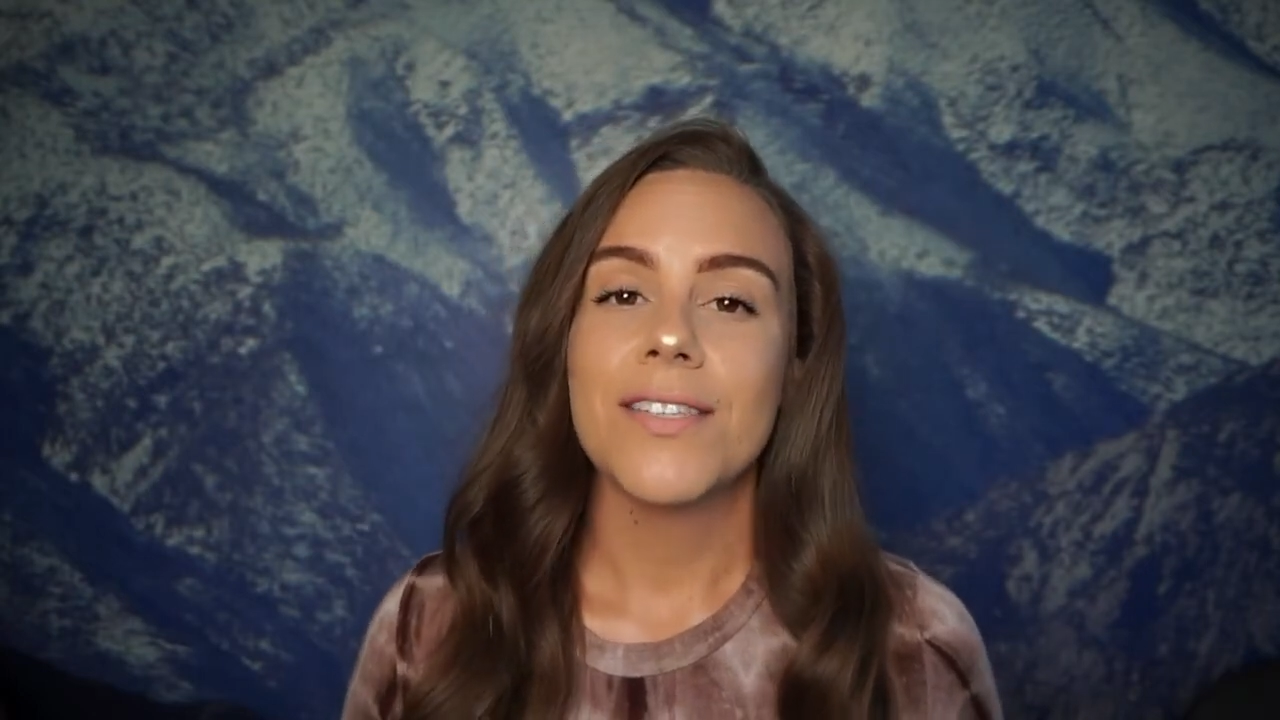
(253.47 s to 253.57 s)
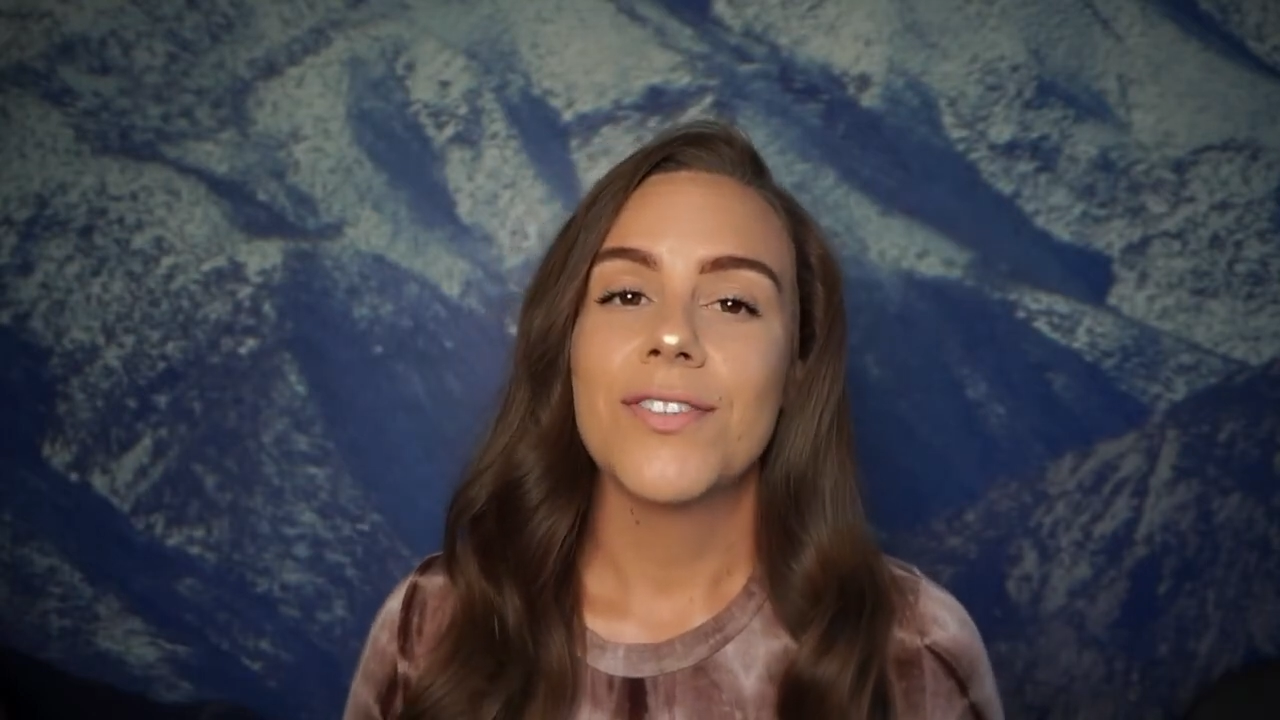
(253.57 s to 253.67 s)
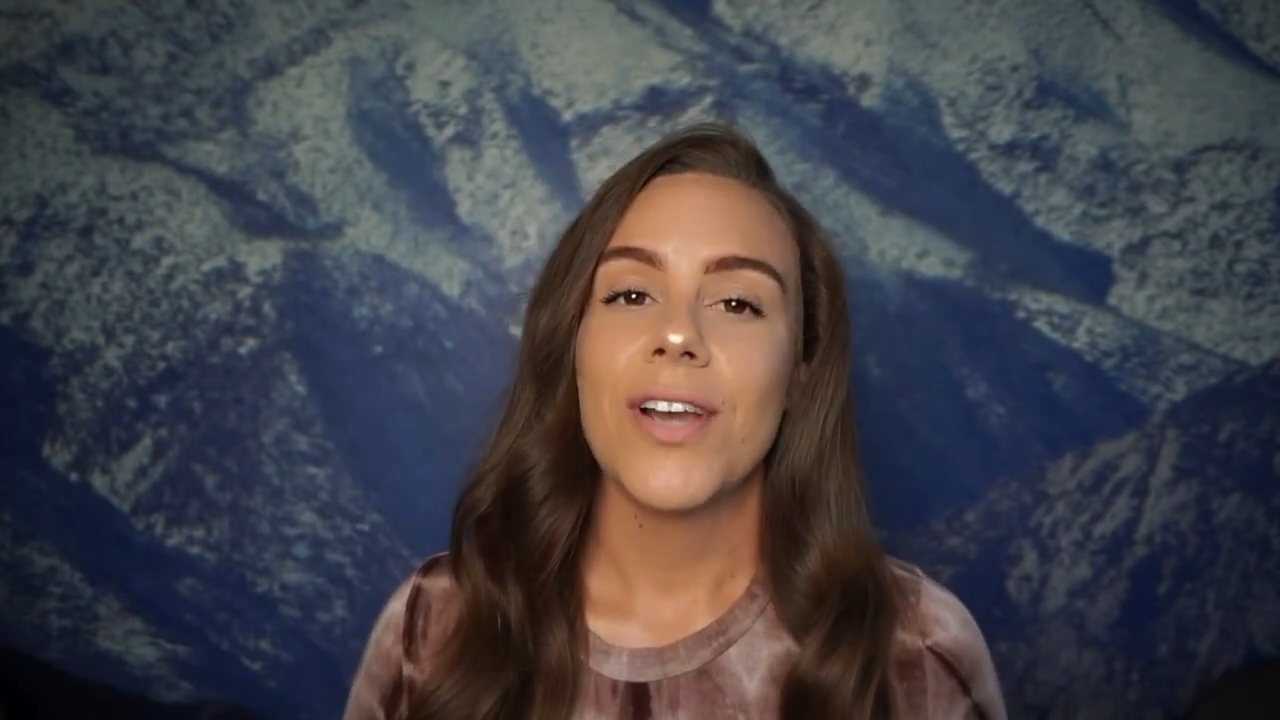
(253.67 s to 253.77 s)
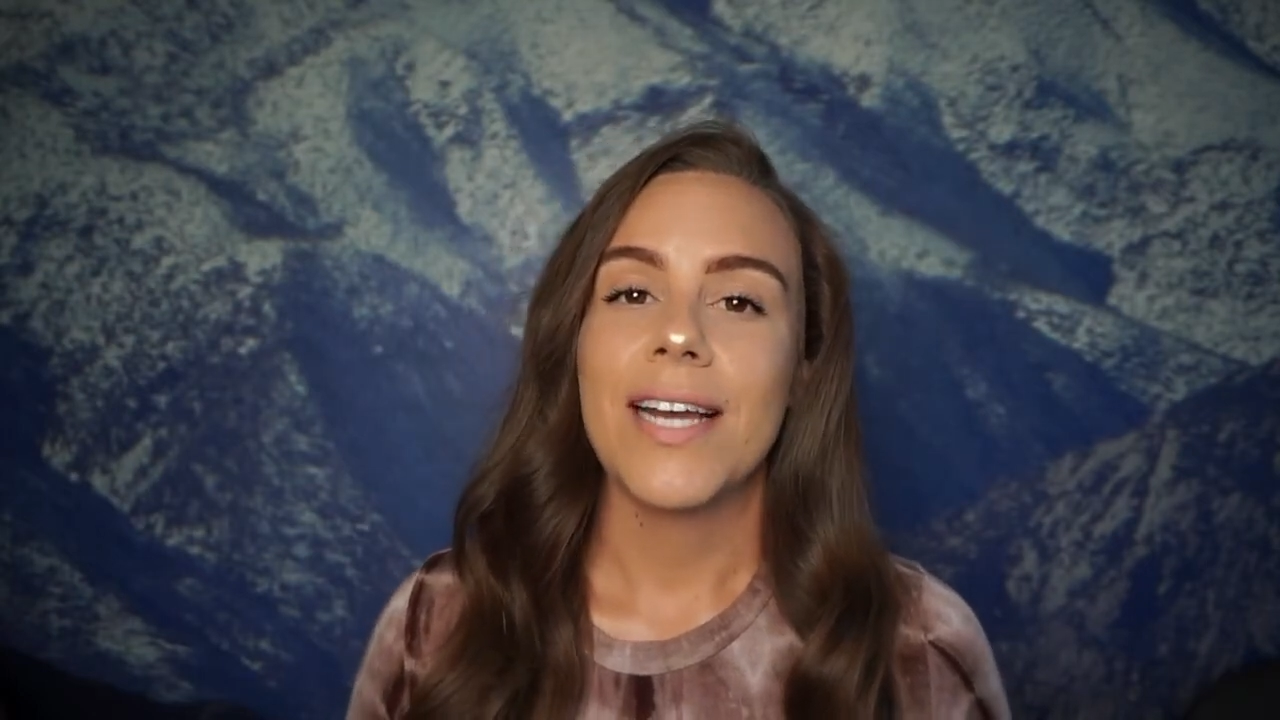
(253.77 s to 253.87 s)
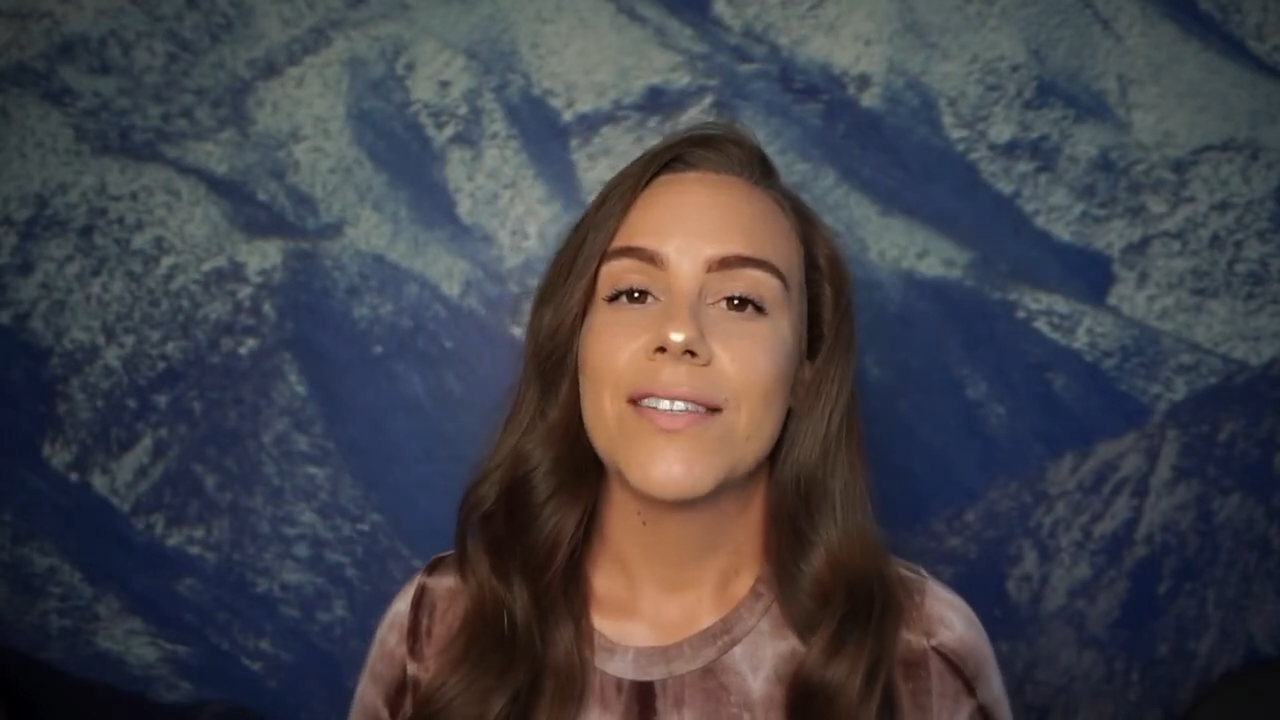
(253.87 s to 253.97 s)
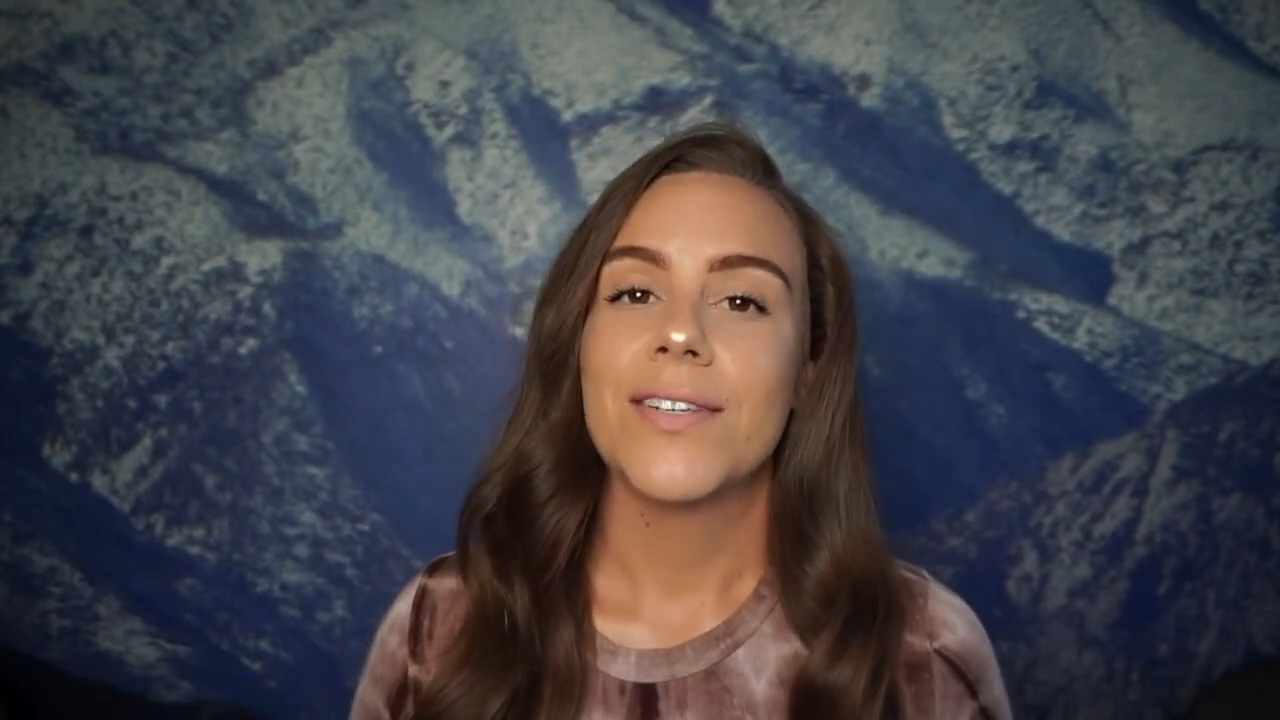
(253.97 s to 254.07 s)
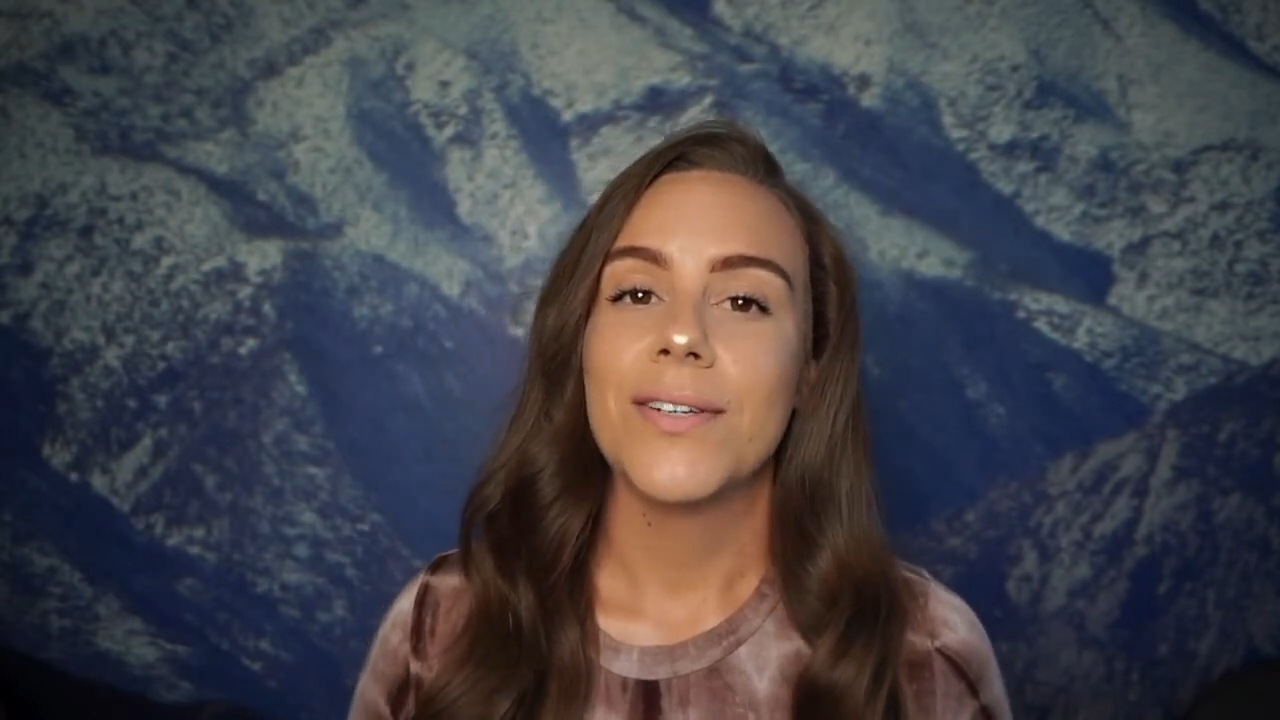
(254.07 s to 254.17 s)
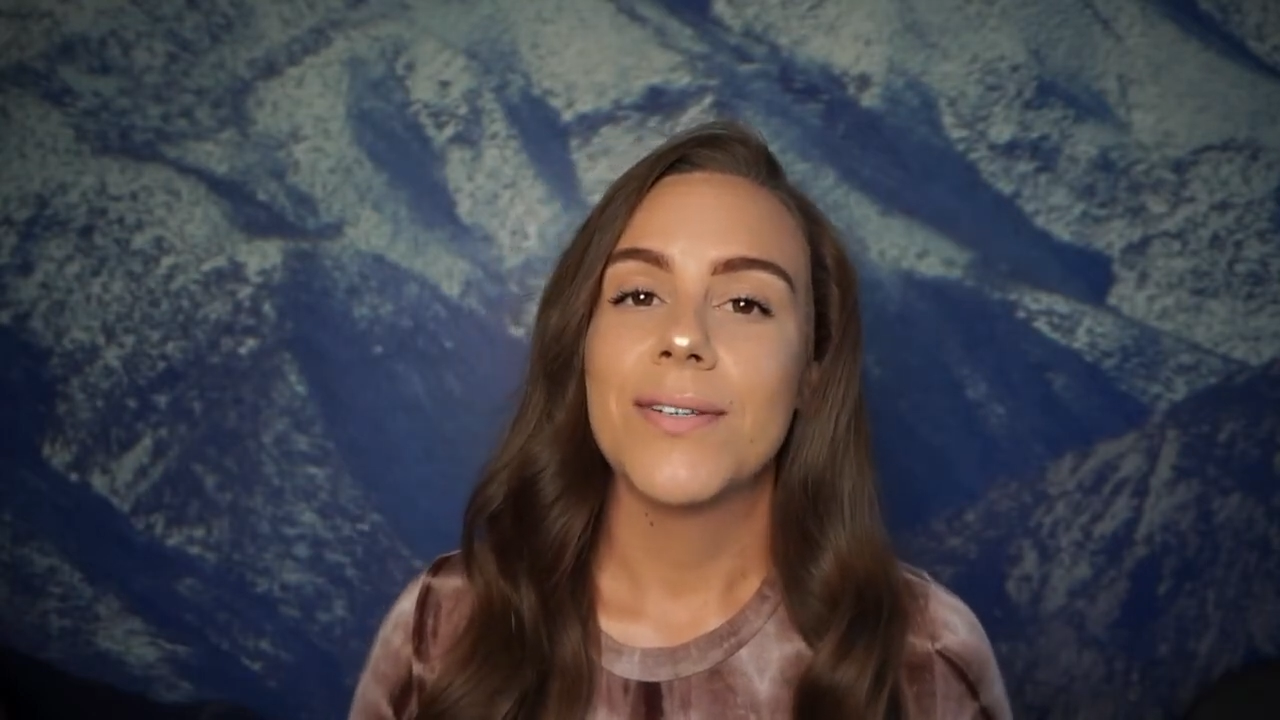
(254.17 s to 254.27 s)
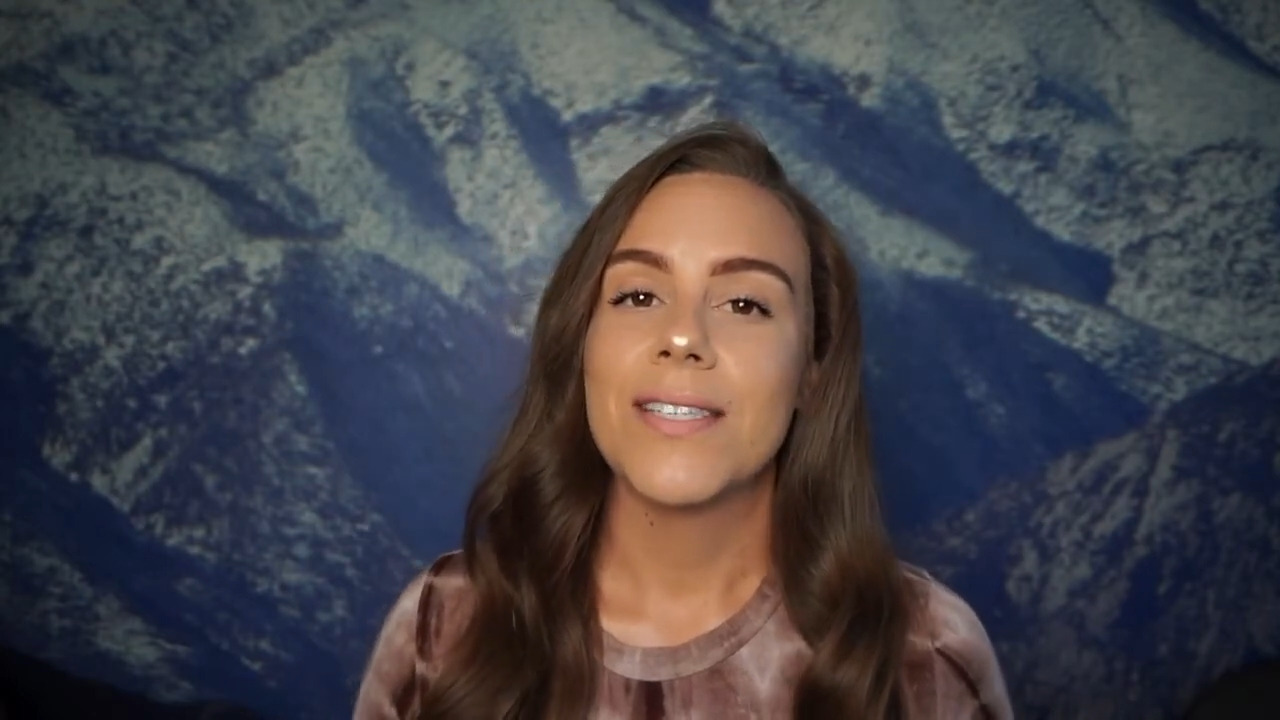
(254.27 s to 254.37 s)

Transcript: to try to